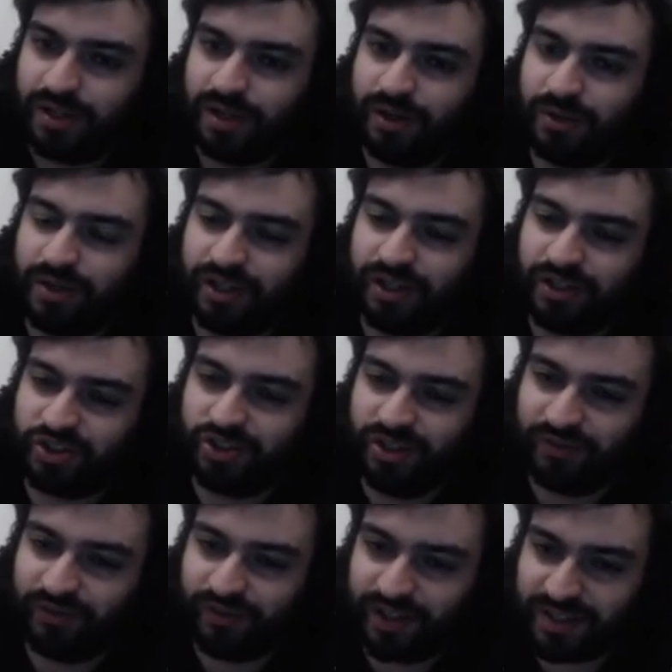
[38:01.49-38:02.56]
English
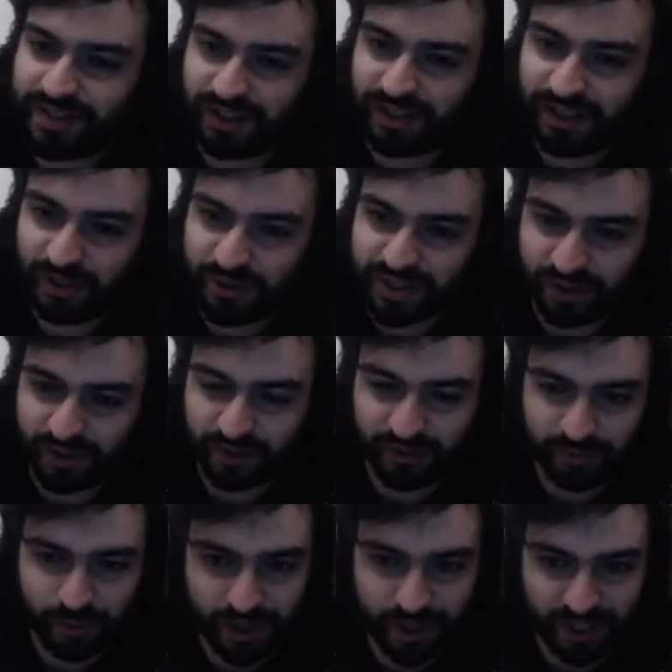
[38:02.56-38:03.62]
defense, and I was out of
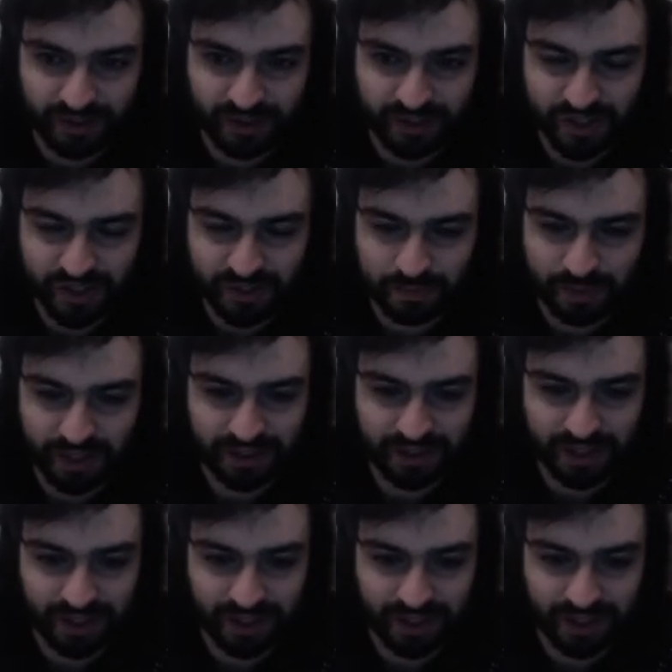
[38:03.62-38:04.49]
book, and I just played like a